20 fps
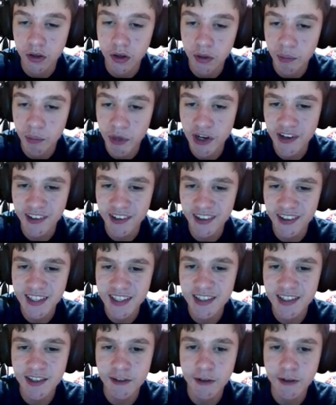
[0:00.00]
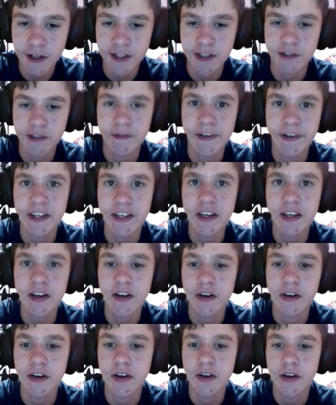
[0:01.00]
Mark, listen to us. We're
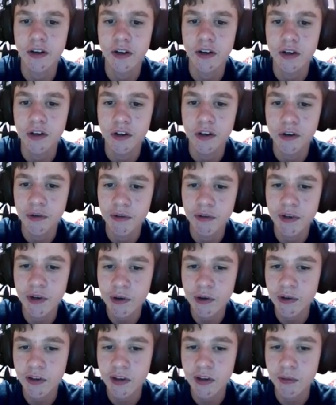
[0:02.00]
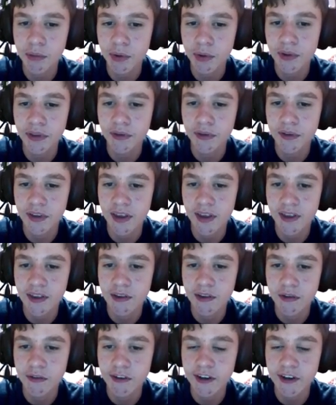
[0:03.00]
here. We know you can pull through this.
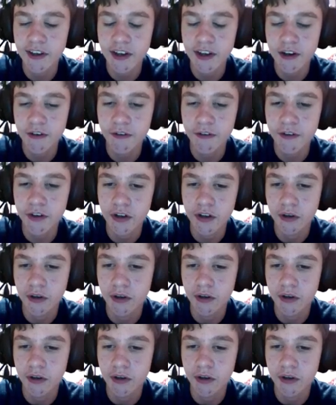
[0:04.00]
We're here for you.